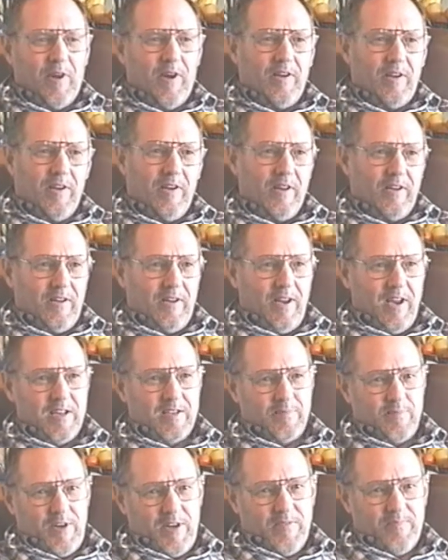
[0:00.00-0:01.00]
Well, he didn't
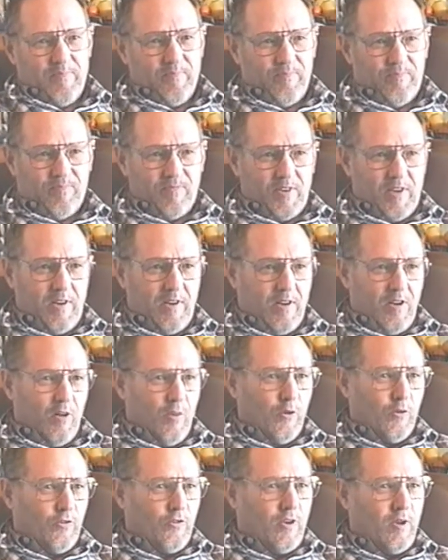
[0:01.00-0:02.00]
catch me, and the
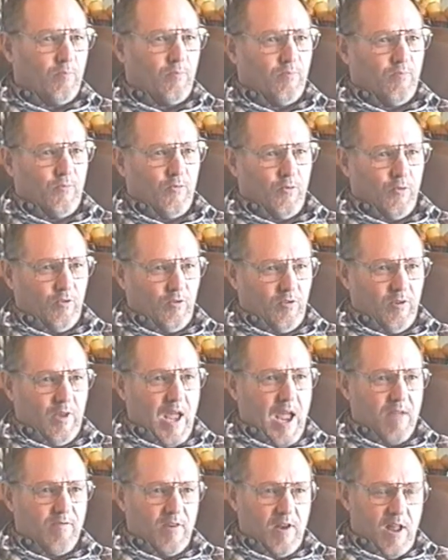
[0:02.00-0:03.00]
whole ship was
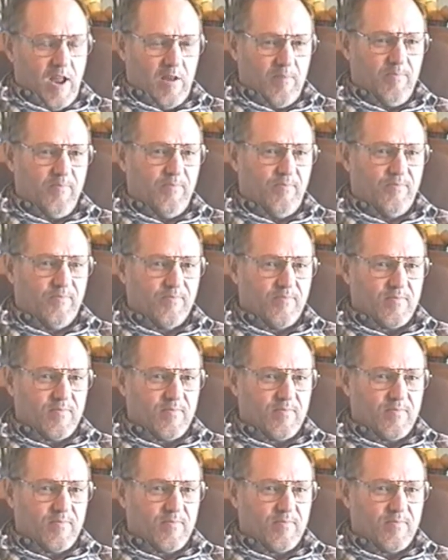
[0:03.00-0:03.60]
laughing at him